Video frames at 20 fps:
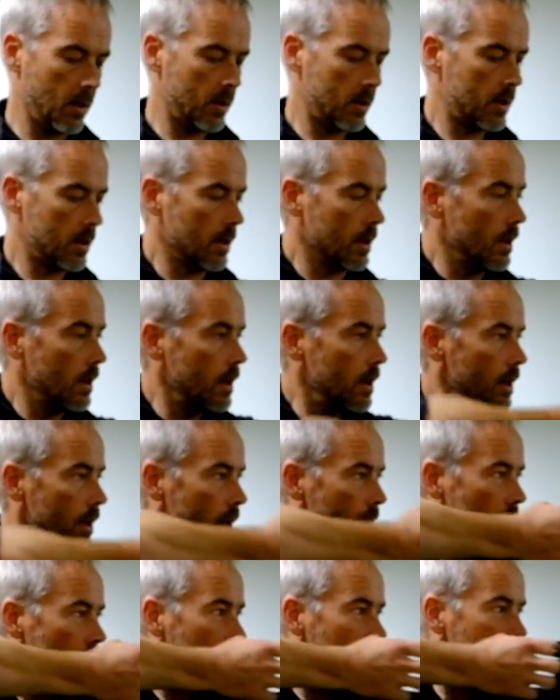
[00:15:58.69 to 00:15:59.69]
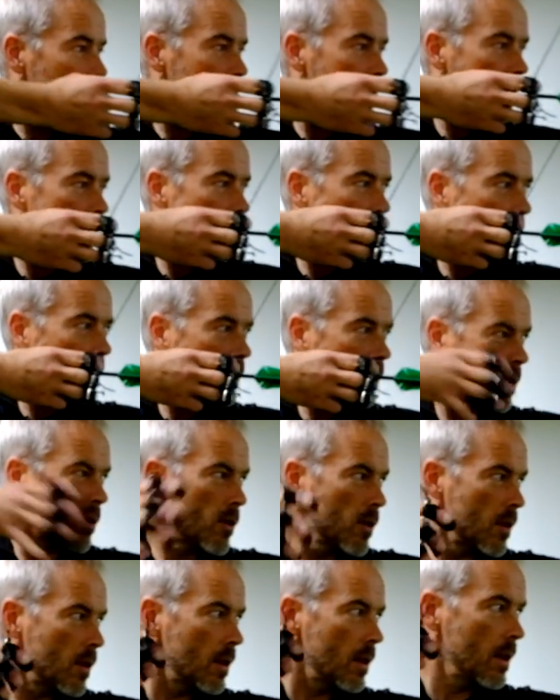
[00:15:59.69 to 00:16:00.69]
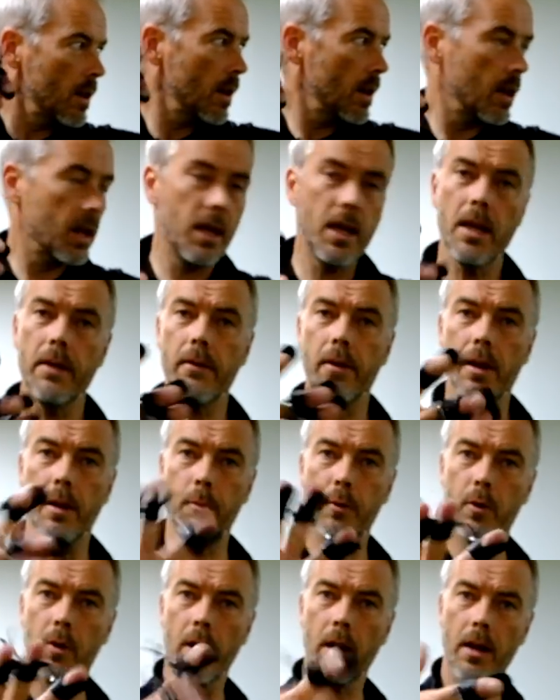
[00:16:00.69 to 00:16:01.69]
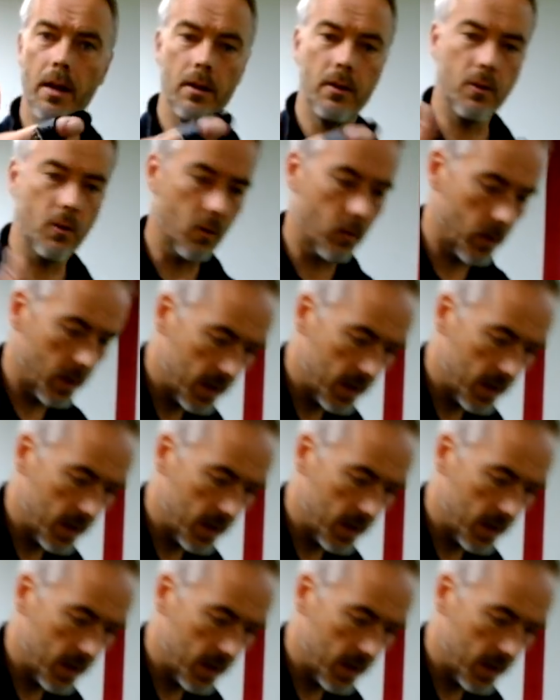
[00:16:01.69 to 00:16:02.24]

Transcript: stunningly, interestingly, even up to higher draw